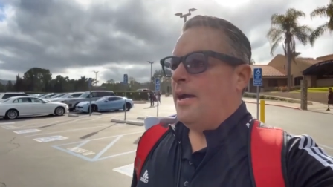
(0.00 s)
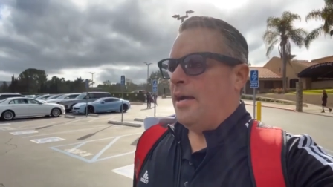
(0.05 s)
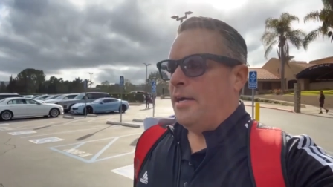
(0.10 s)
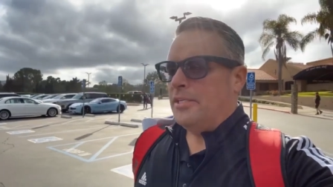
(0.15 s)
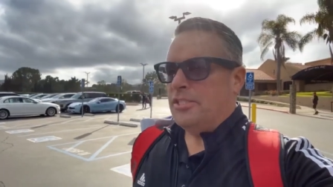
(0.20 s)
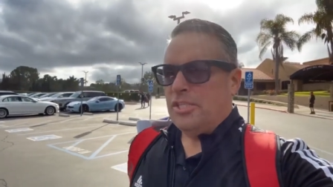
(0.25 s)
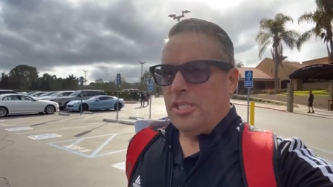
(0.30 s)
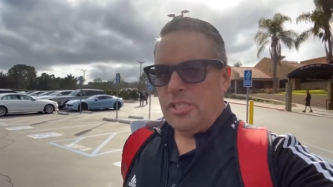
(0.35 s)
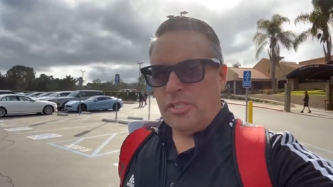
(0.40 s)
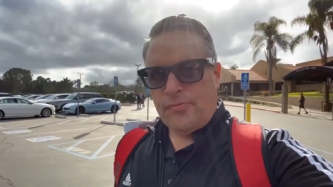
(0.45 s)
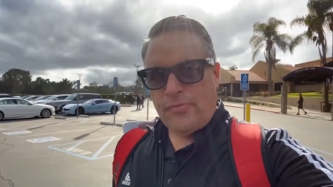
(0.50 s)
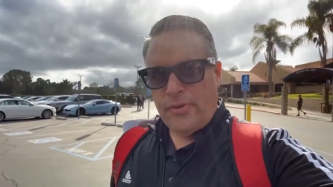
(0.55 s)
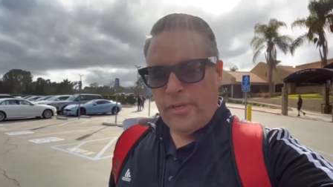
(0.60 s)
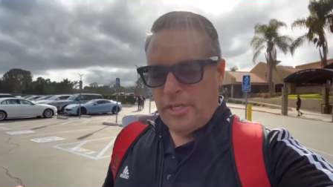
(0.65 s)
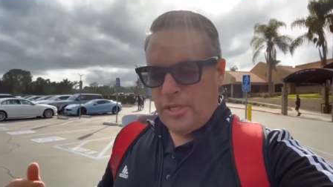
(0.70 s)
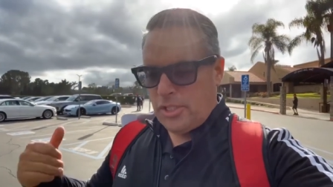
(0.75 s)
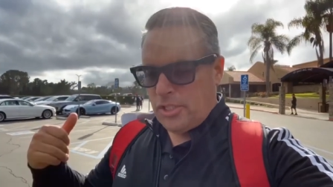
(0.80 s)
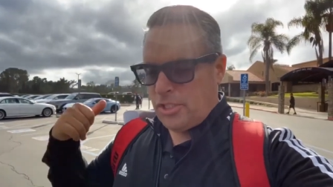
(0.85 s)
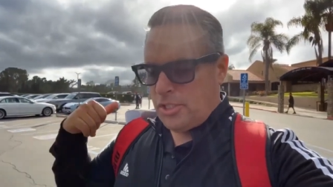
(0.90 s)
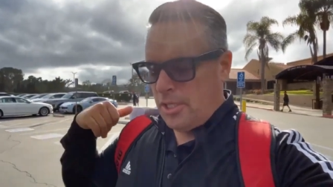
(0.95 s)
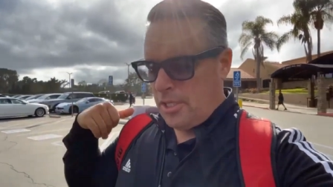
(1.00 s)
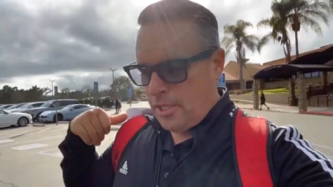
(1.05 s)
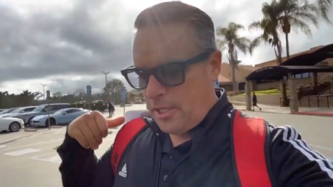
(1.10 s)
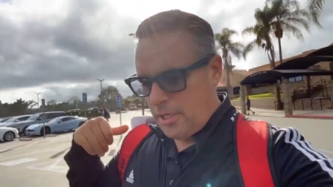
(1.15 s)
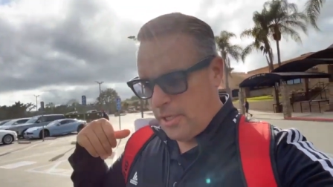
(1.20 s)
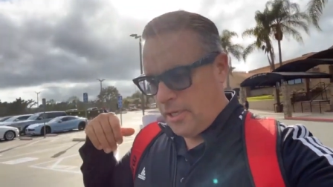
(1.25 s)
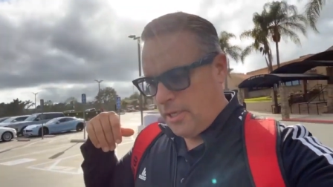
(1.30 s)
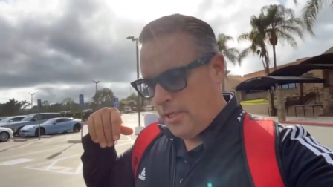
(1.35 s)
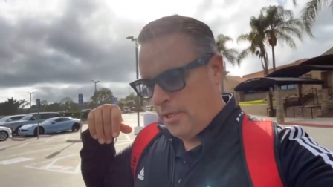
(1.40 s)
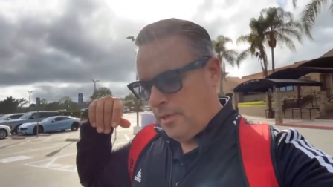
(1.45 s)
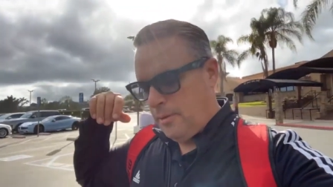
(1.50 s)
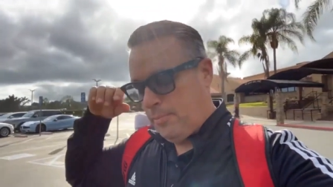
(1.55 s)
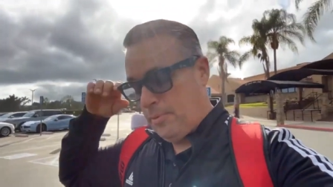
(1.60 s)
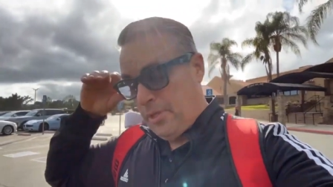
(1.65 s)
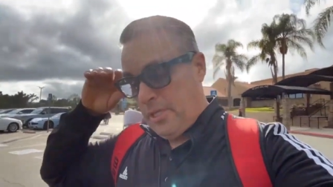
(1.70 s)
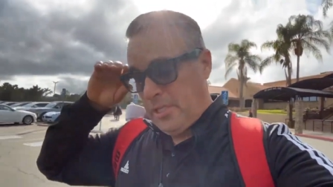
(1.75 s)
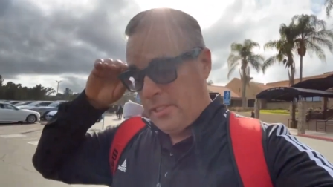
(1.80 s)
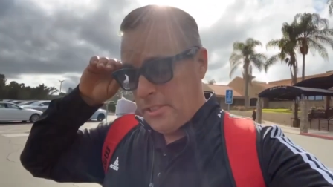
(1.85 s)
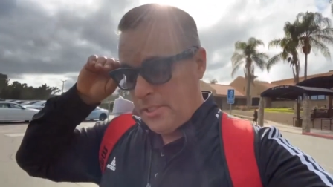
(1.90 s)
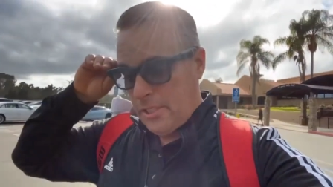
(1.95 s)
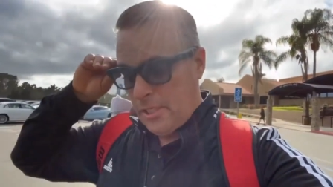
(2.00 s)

I just finished playing